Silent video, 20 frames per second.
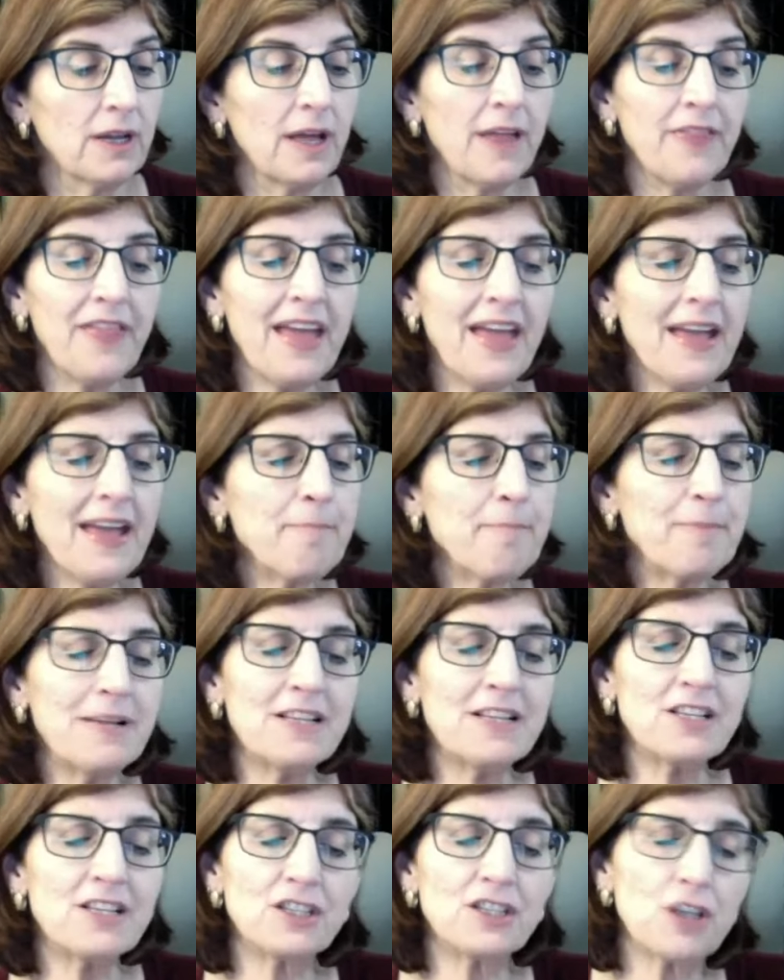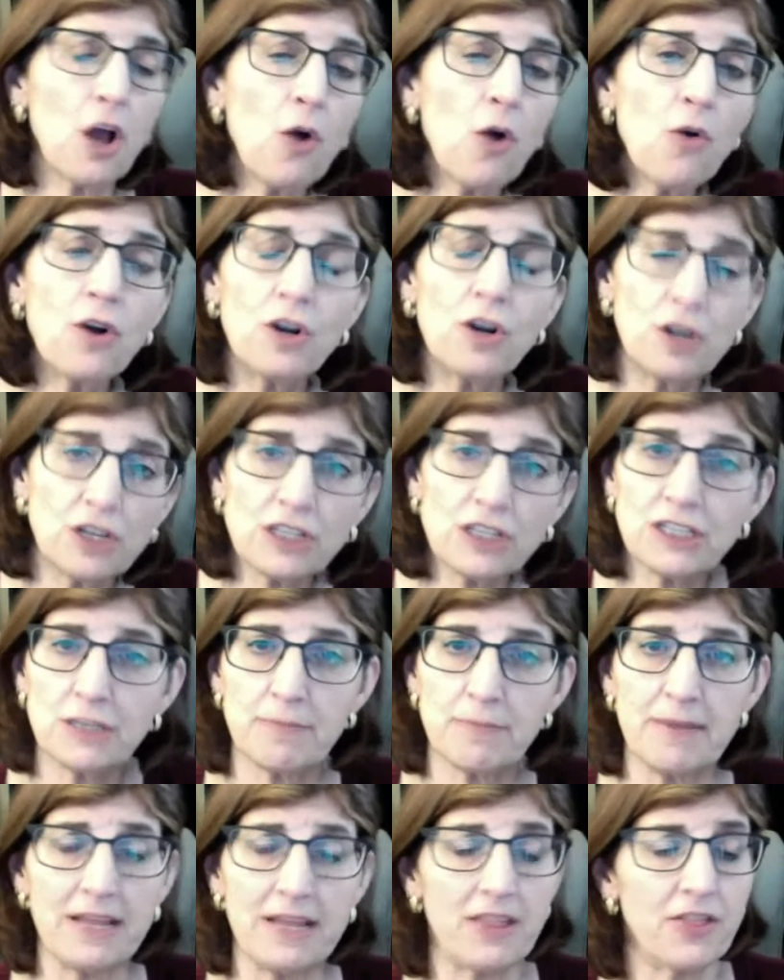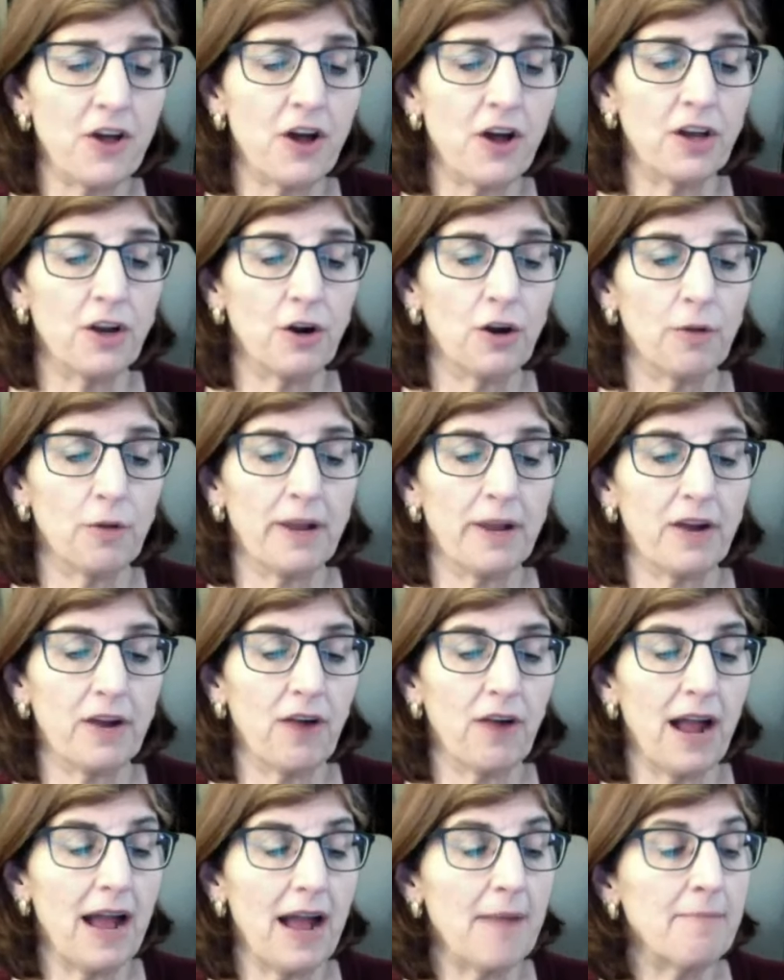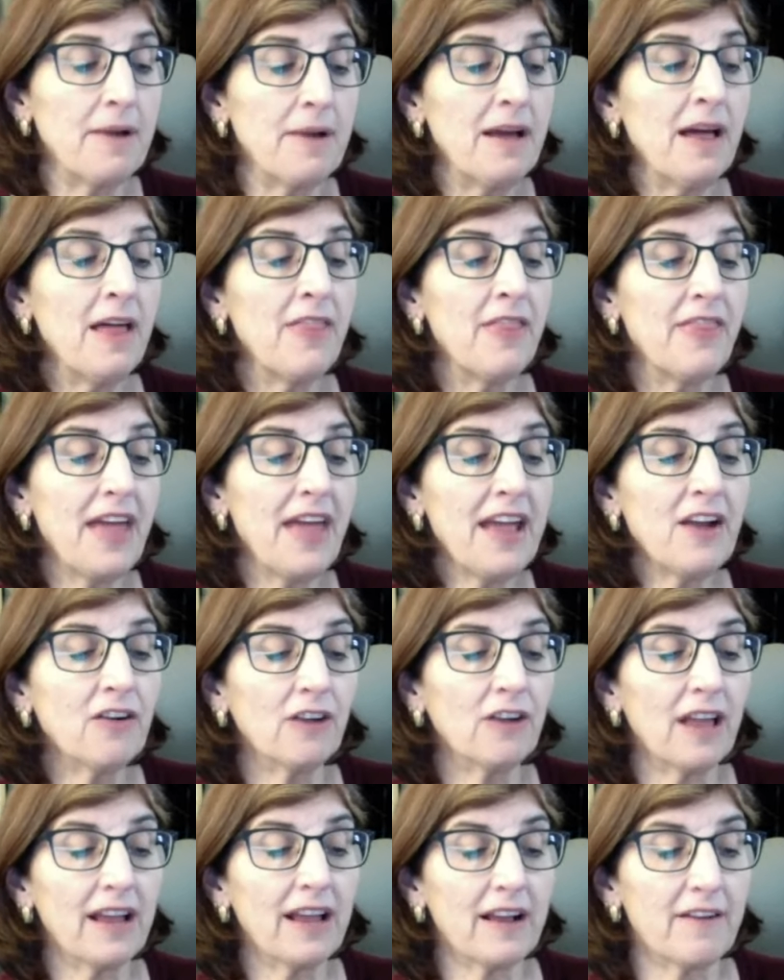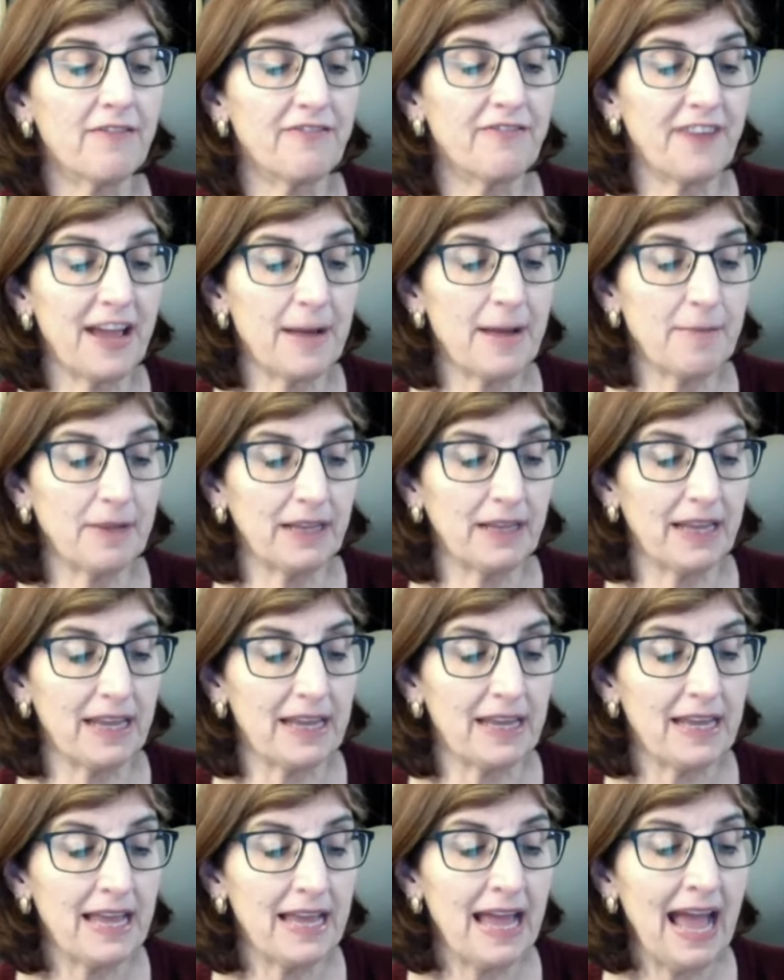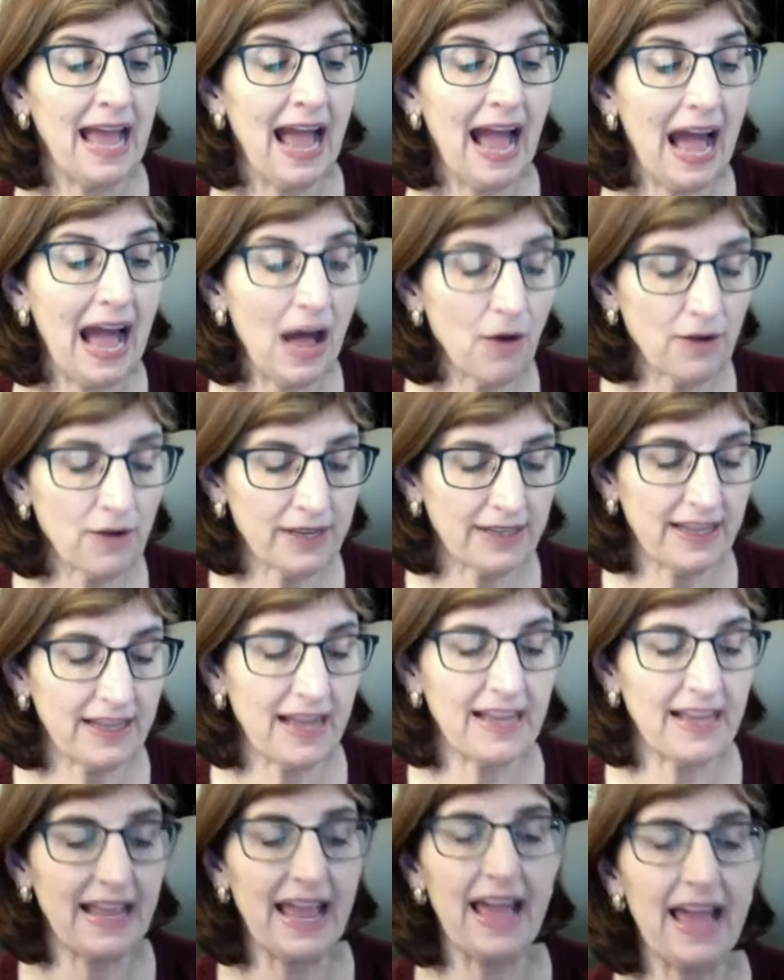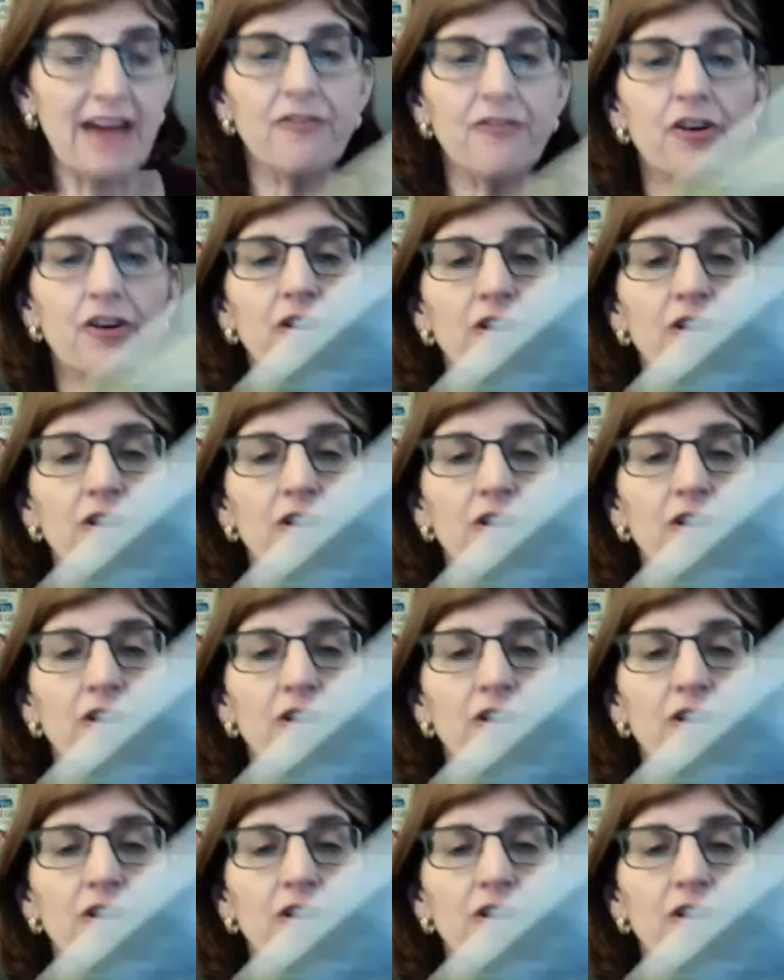They have been so good to me, thought Hermit Crab. They are like a family. How can I ever